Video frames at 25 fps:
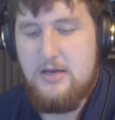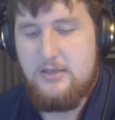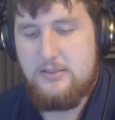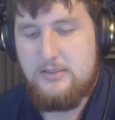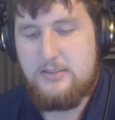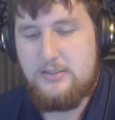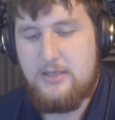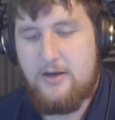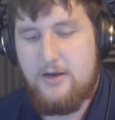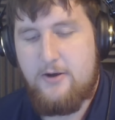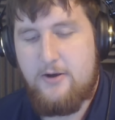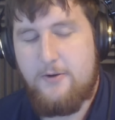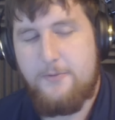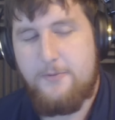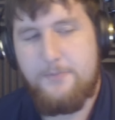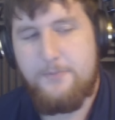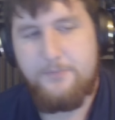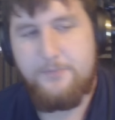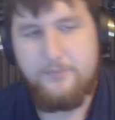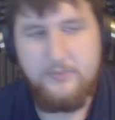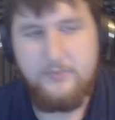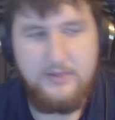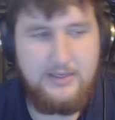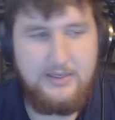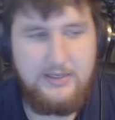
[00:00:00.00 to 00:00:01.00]
so
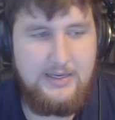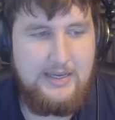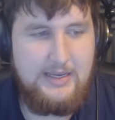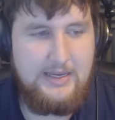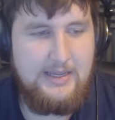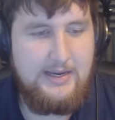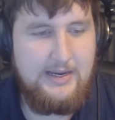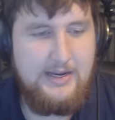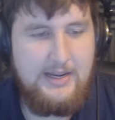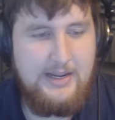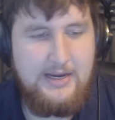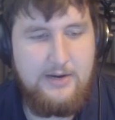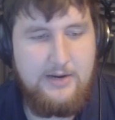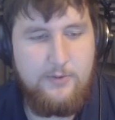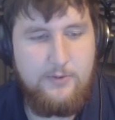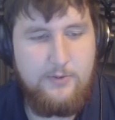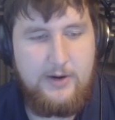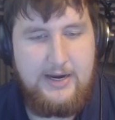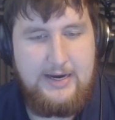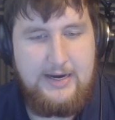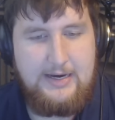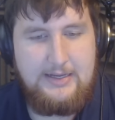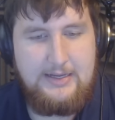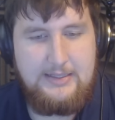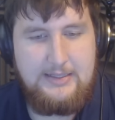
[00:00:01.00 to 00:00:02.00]

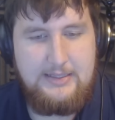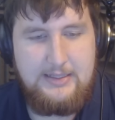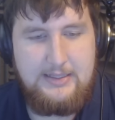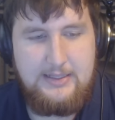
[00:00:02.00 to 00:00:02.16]
anyway